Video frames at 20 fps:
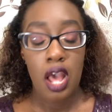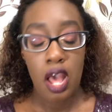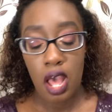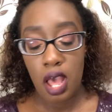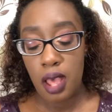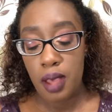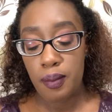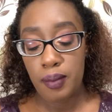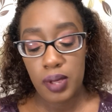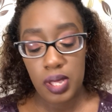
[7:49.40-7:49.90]

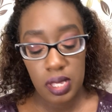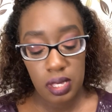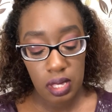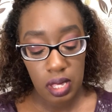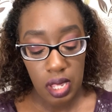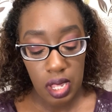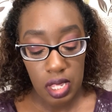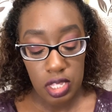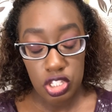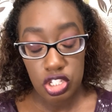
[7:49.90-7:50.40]

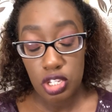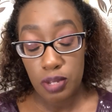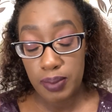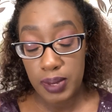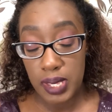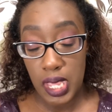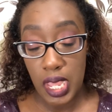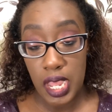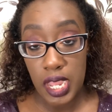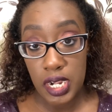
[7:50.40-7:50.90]
To
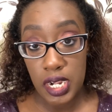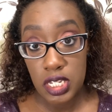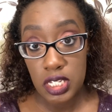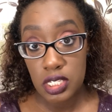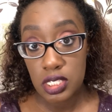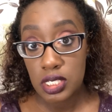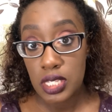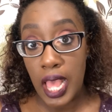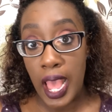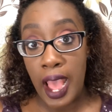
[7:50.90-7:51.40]
be
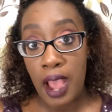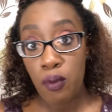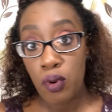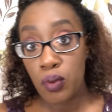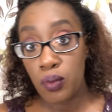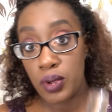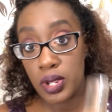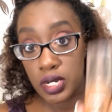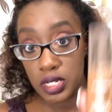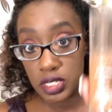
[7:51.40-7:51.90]
honest, I
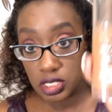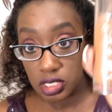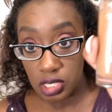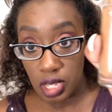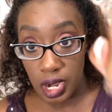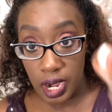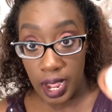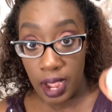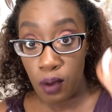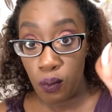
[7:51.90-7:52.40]
would really
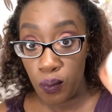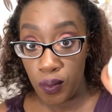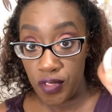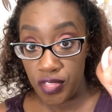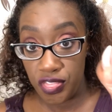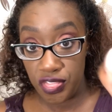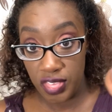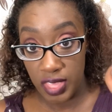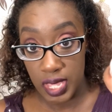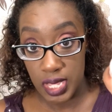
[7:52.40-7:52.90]
start out
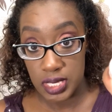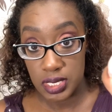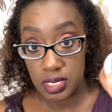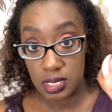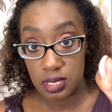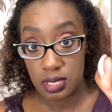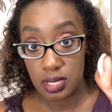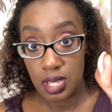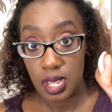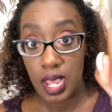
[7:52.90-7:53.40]
with
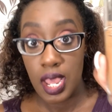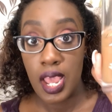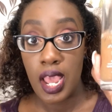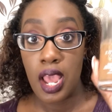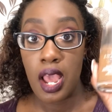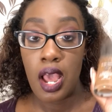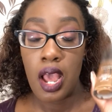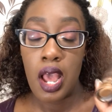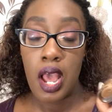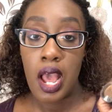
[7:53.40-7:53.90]
this.
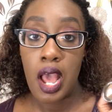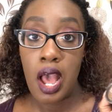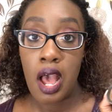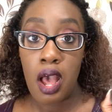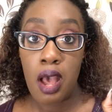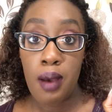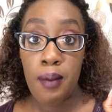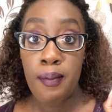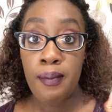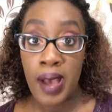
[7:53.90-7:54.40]

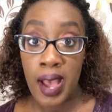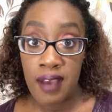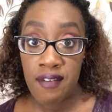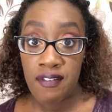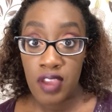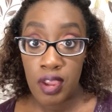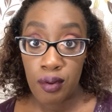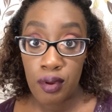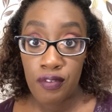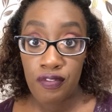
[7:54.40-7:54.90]

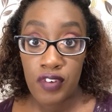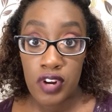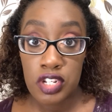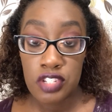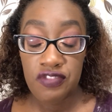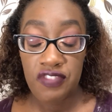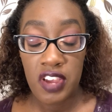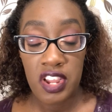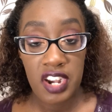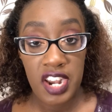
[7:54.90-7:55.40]
My very
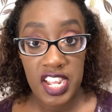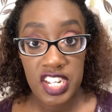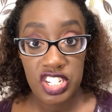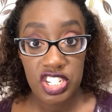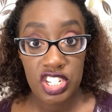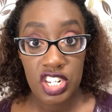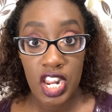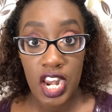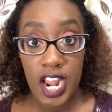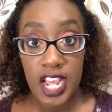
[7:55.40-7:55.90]
first
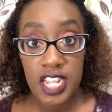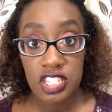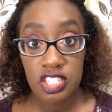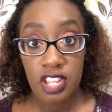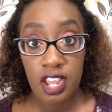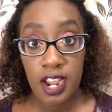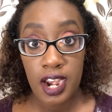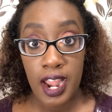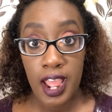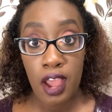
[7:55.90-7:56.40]
foundation that I
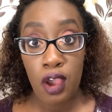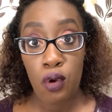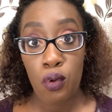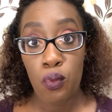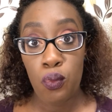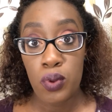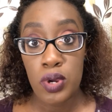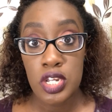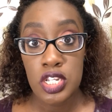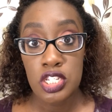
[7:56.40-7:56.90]
started
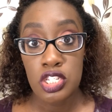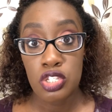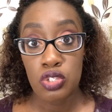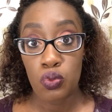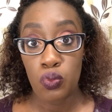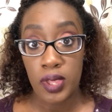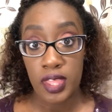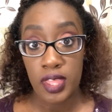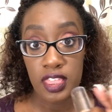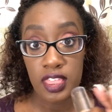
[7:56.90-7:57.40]
out was
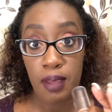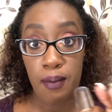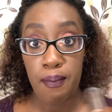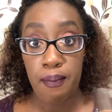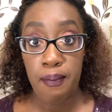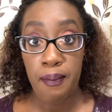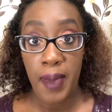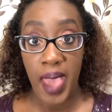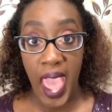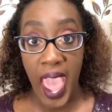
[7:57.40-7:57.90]
with
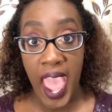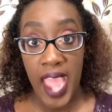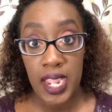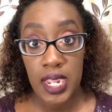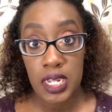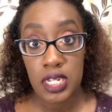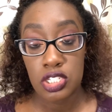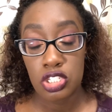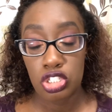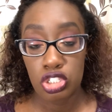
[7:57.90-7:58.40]

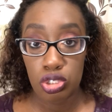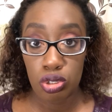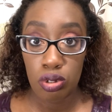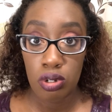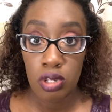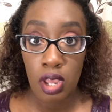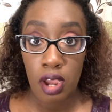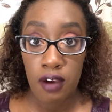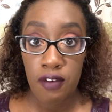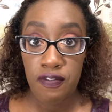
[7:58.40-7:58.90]
MAC
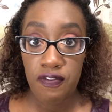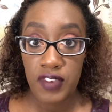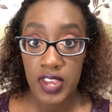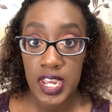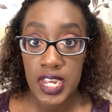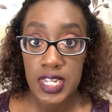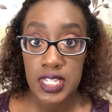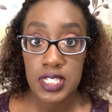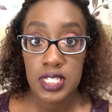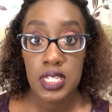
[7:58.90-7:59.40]
Studio
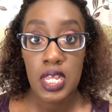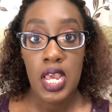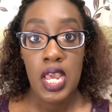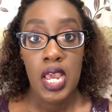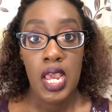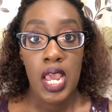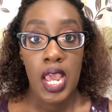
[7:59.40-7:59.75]
Fix,